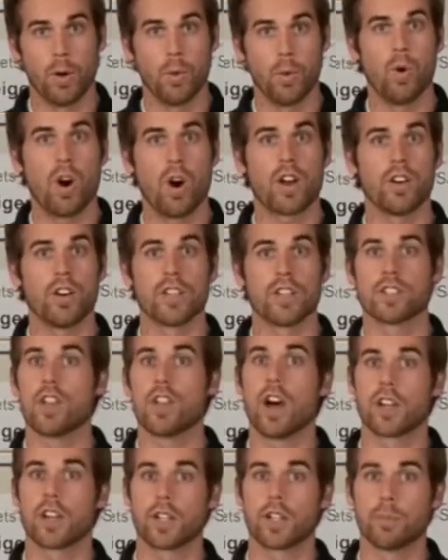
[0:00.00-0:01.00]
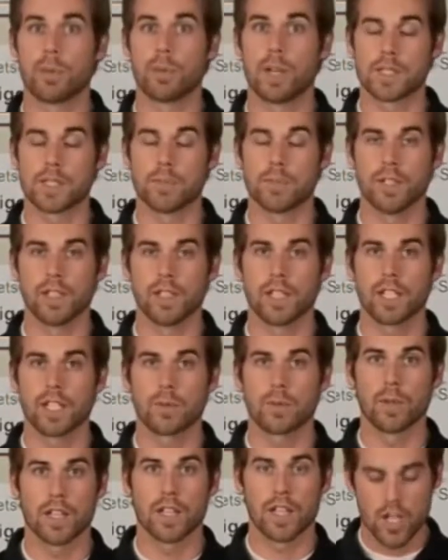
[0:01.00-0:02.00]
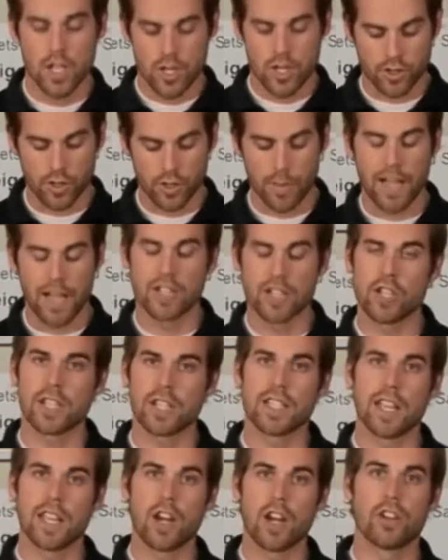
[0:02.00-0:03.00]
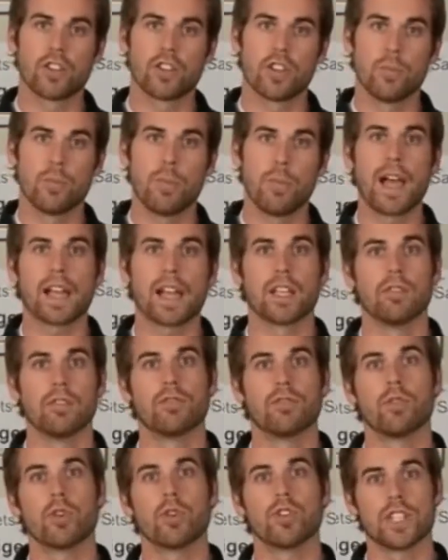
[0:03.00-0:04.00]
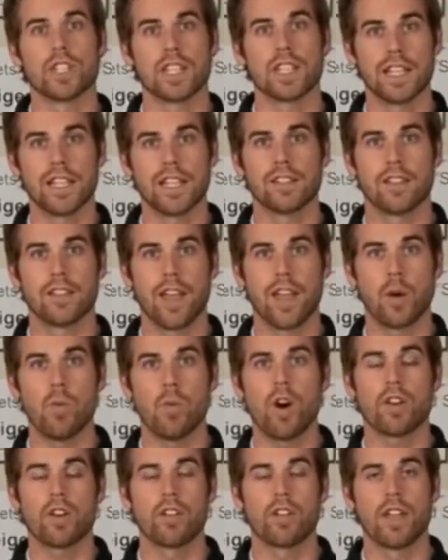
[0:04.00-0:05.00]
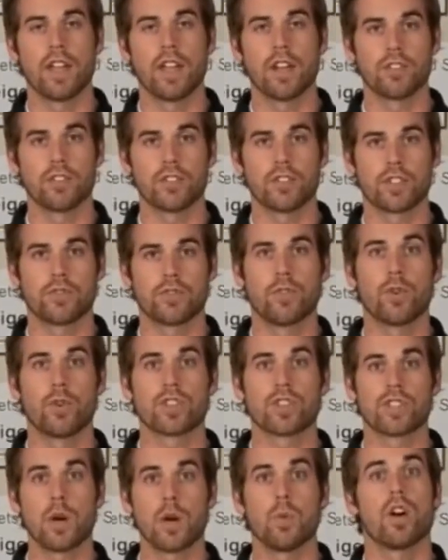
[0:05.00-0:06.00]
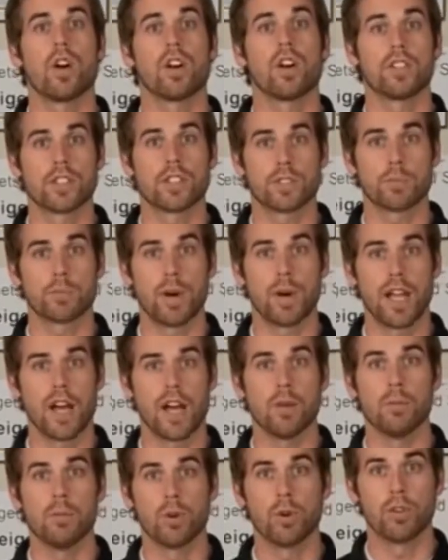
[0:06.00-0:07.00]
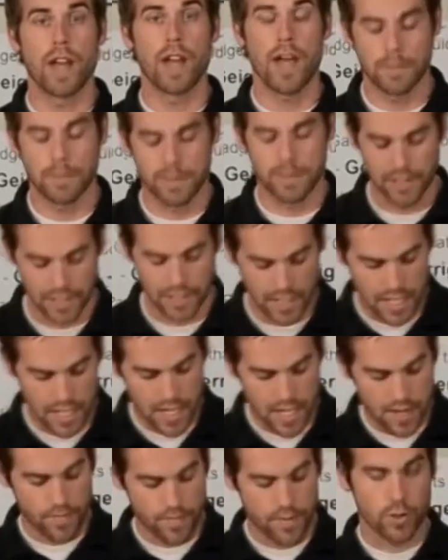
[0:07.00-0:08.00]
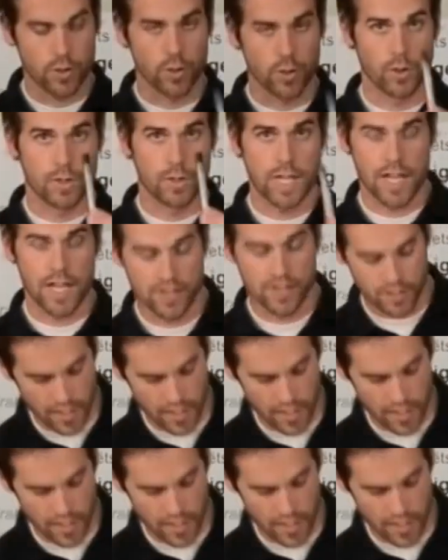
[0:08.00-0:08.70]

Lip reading: water is not a compressible liquid. So by injecting air into the back and forcing it into that water, it'll just force that water to spray out more rapidly. So to attach the